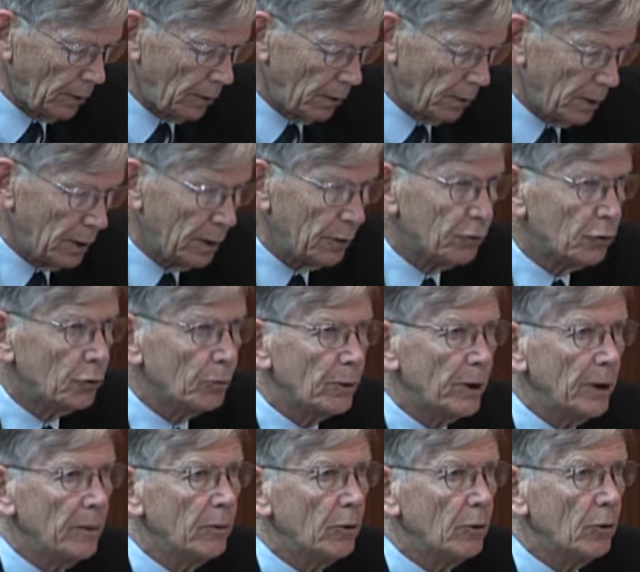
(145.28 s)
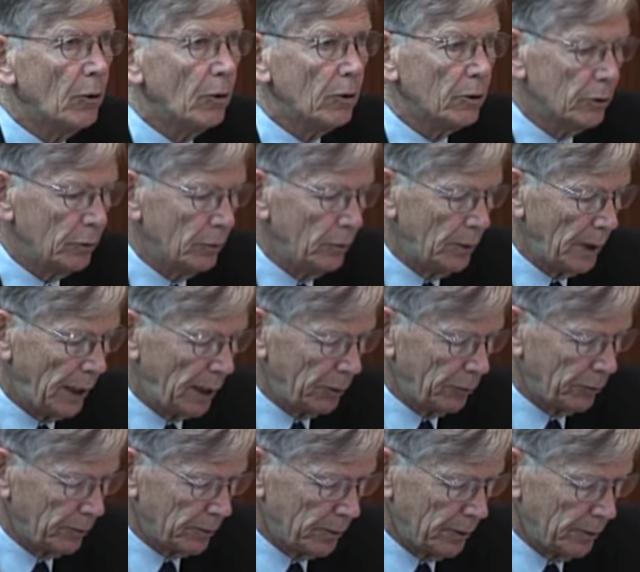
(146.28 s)
The Supreme Court
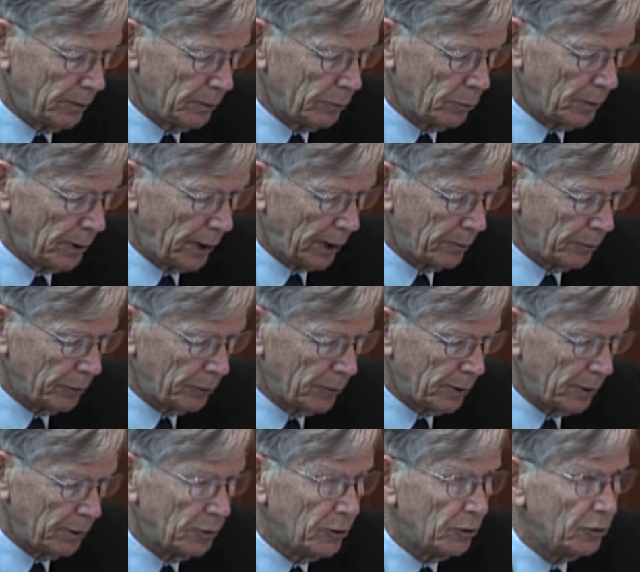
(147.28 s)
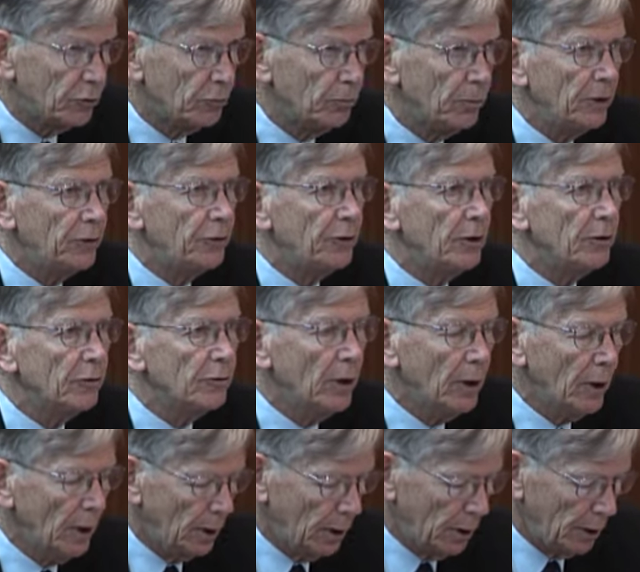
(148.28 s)
unanimously dismisses
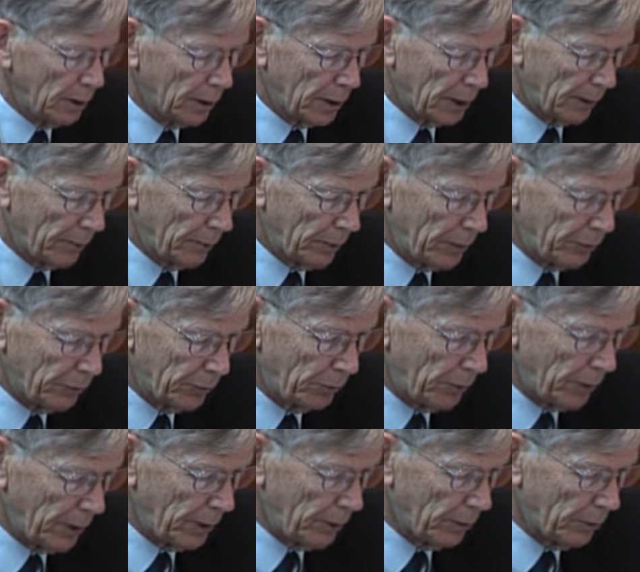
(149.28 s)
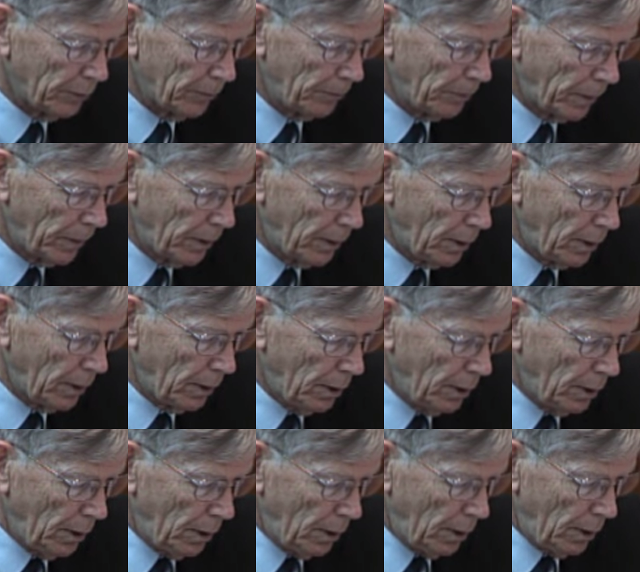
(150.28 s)
the company's appeal.
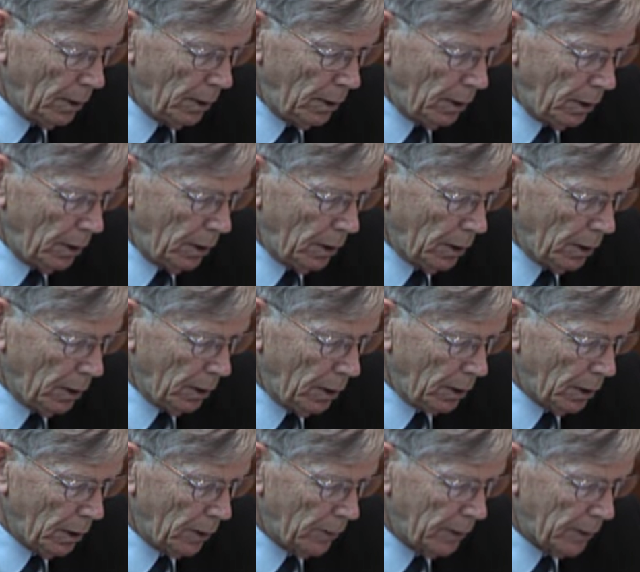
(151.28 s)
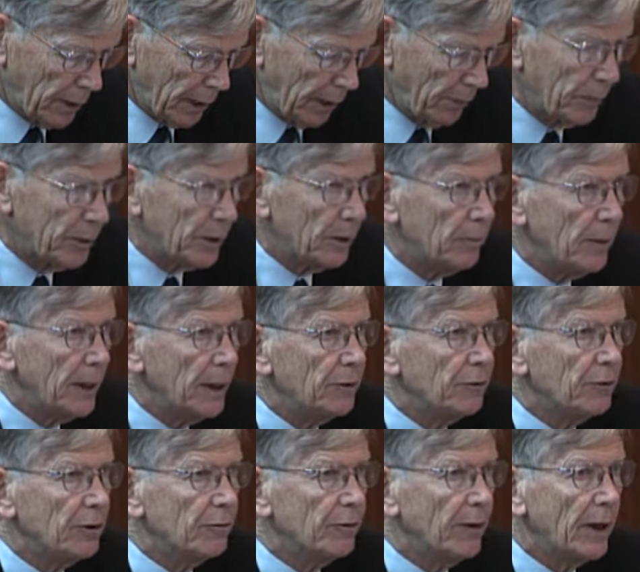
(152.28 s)
The company
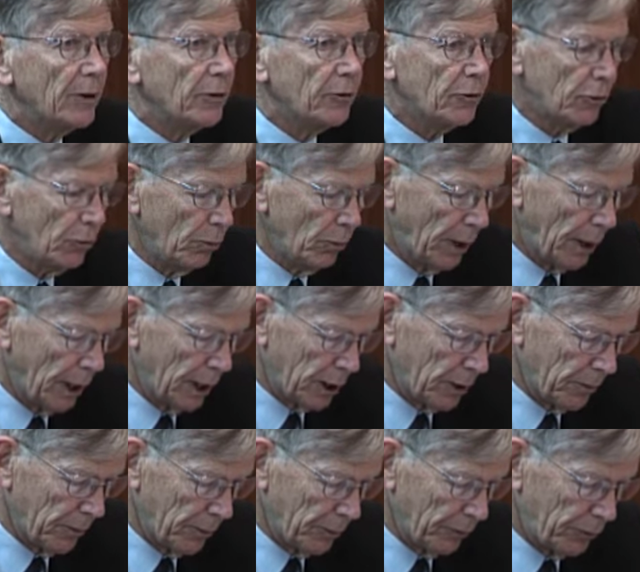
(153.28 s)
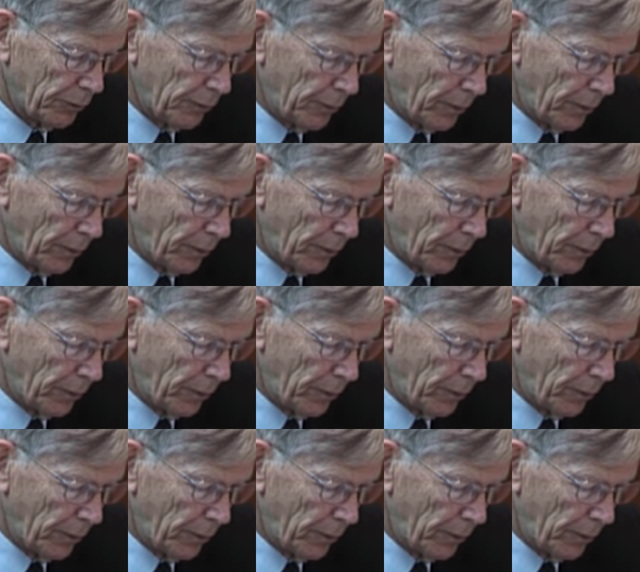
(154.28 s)
makes, in effect, two arguments.